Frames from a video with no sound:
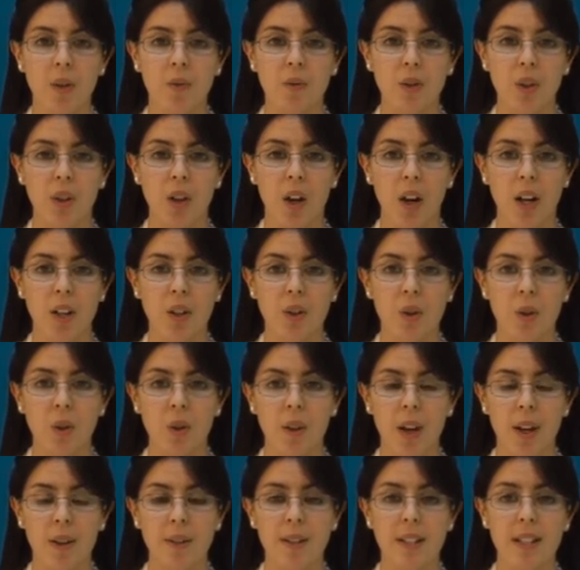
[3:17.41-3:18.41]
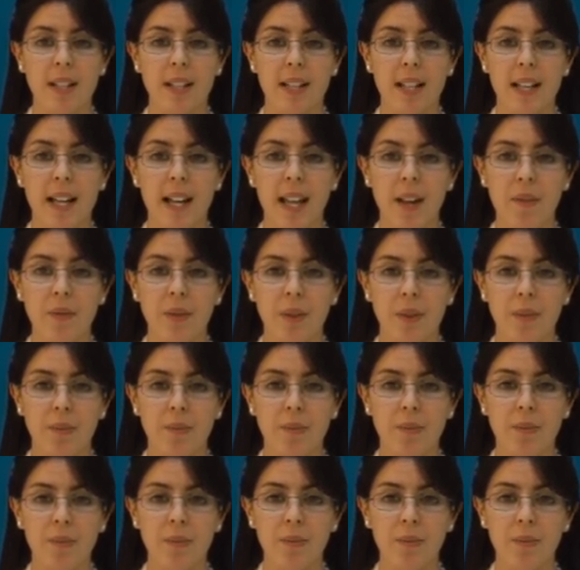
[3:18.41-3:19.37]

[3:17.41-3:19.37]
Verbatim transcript: of July 2011.